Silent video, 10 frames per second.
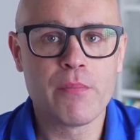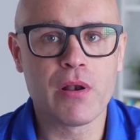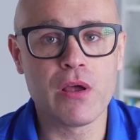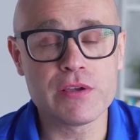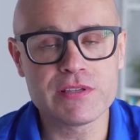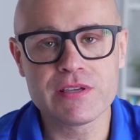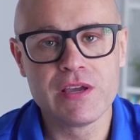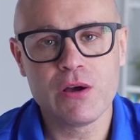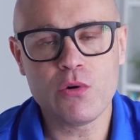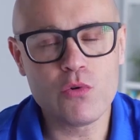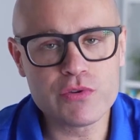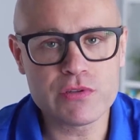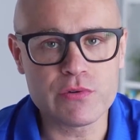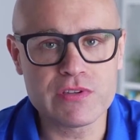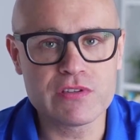plus all
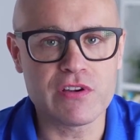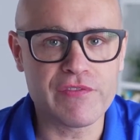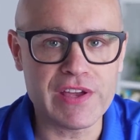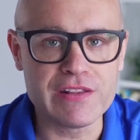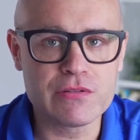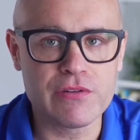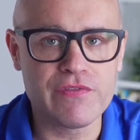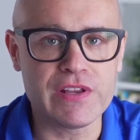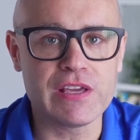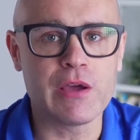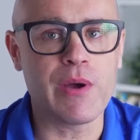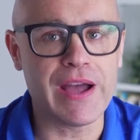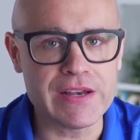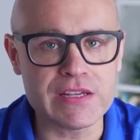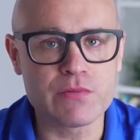sorts of stuff into a video,
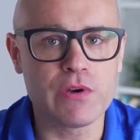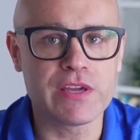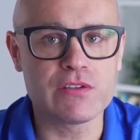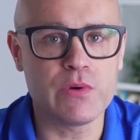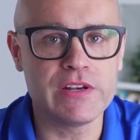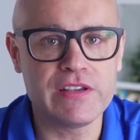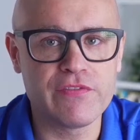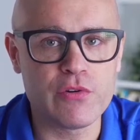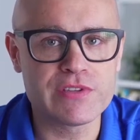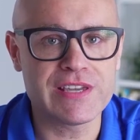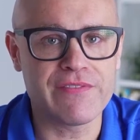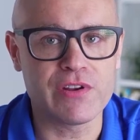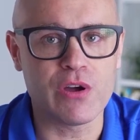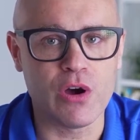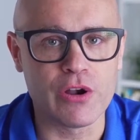and it's working
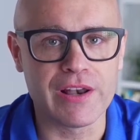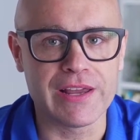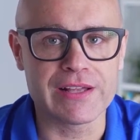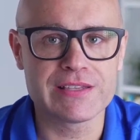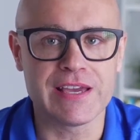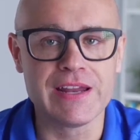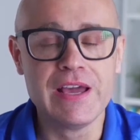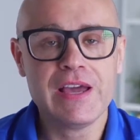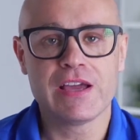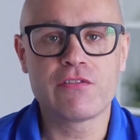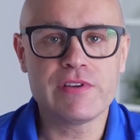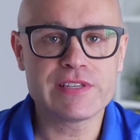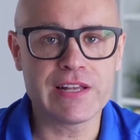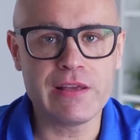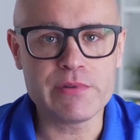24/7 on LinkedIn.
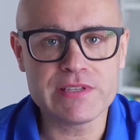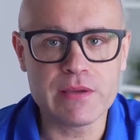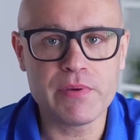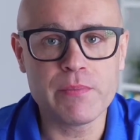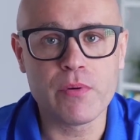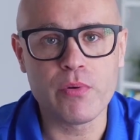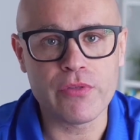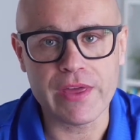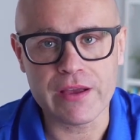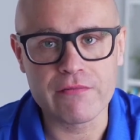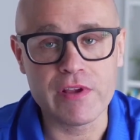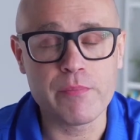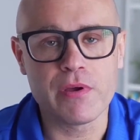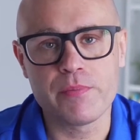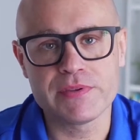Increasingly, we're seeing people
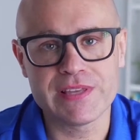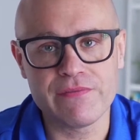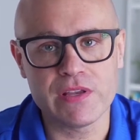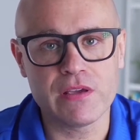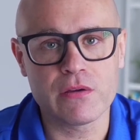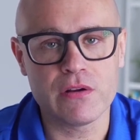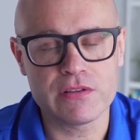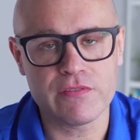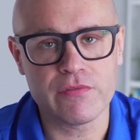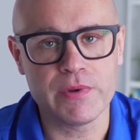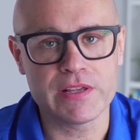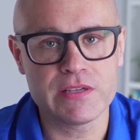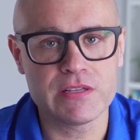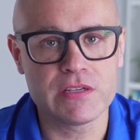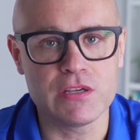repurpose their video content from
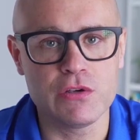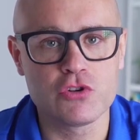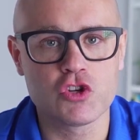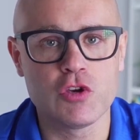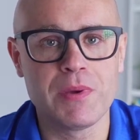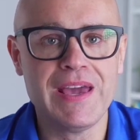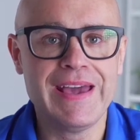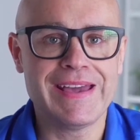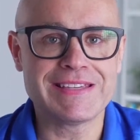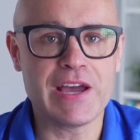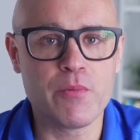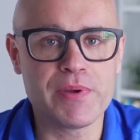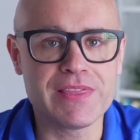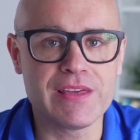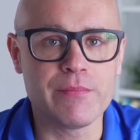LinkedIn to YouTube. It's
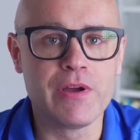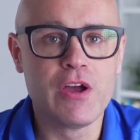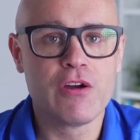helping them,